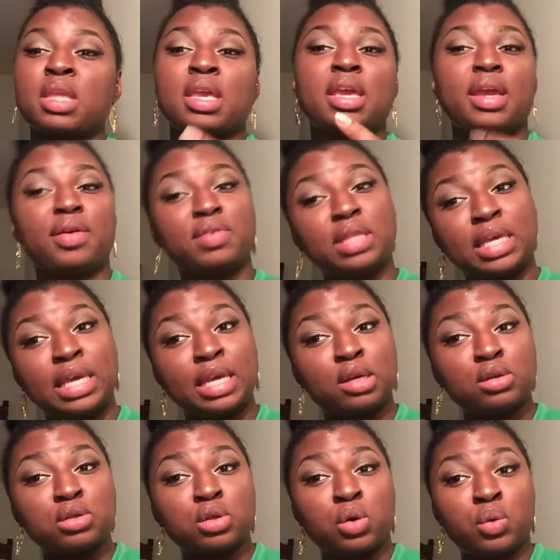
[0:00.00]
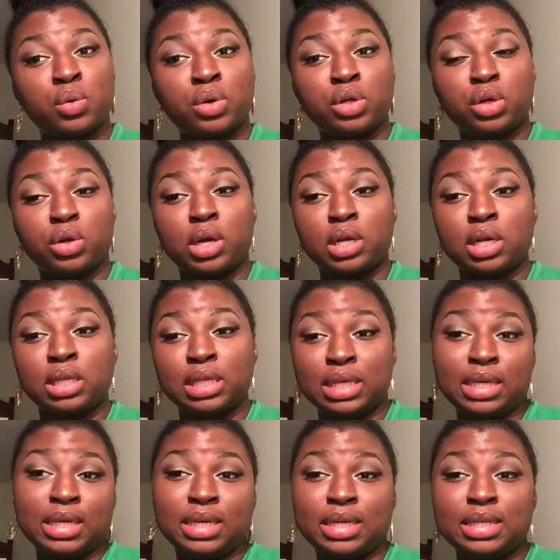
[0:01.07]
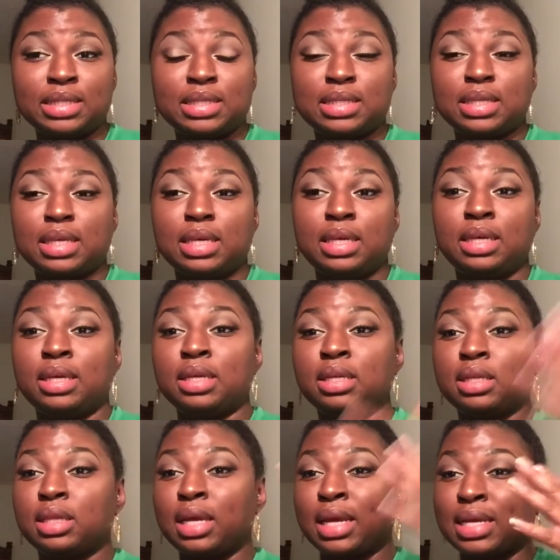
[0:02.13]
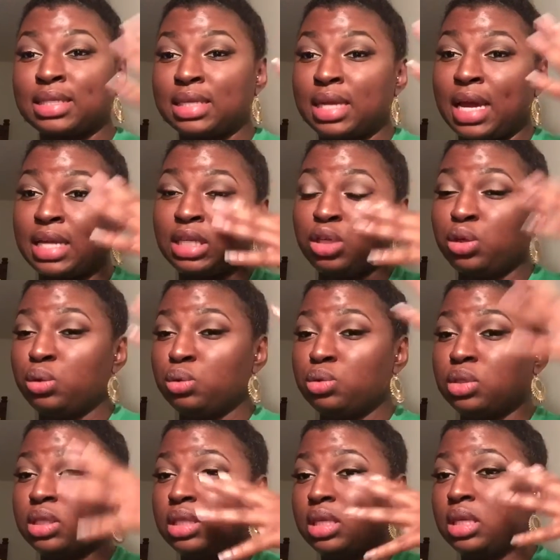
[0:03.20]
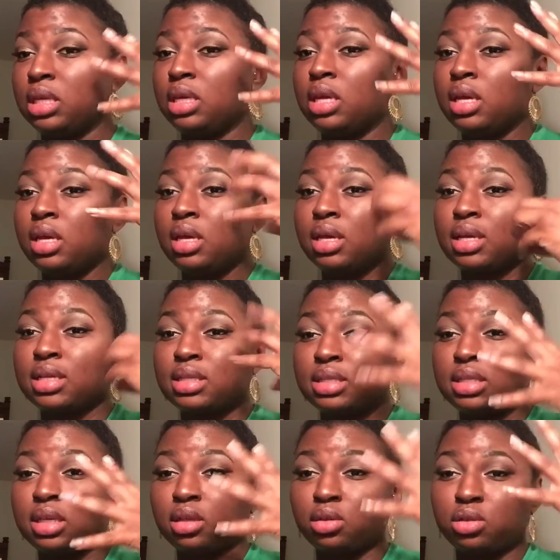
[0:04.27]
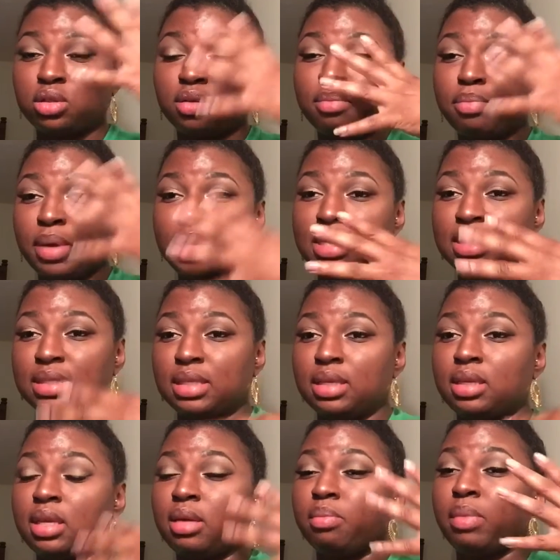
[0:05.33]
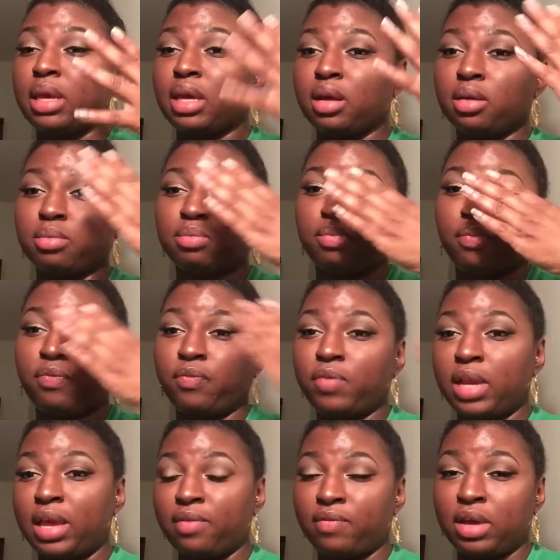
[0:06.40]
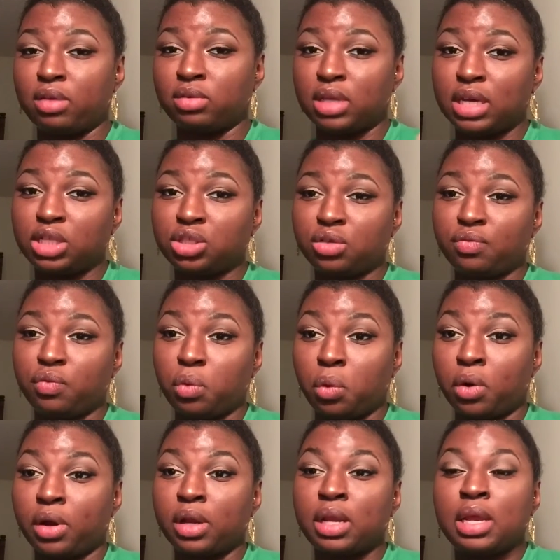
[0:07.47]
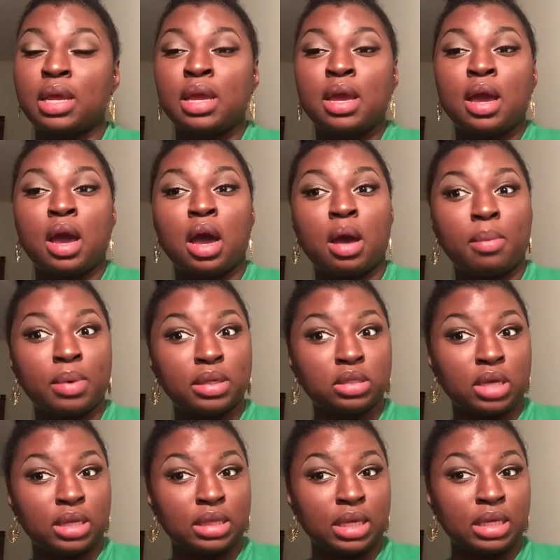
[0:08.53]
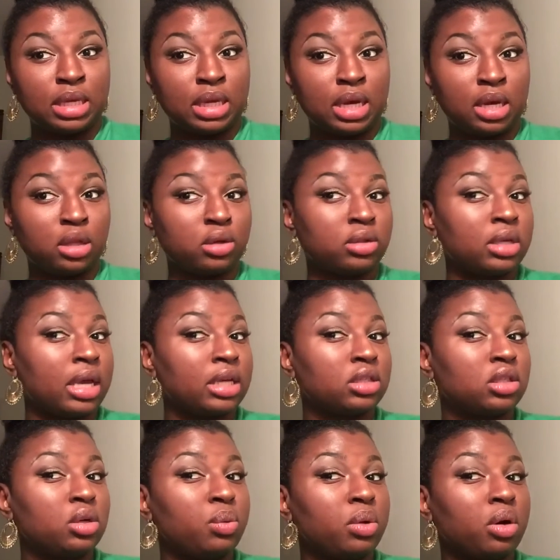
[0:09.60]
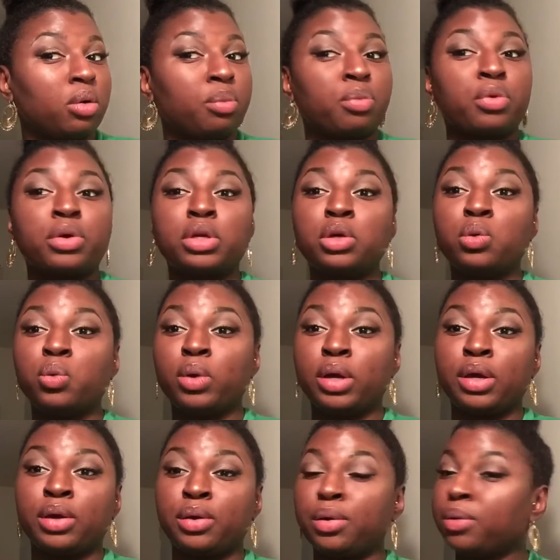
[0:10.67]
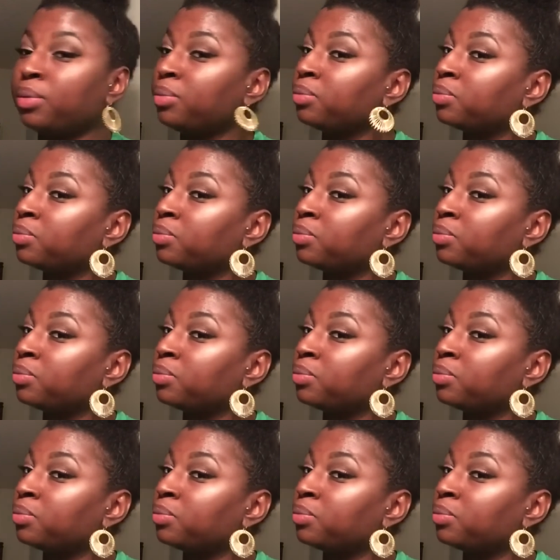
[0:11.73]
everything else on your lids, and like I said, I'd use the concealer to base it and make a flat foundation for it, and so I think the colors actually went on pretty well.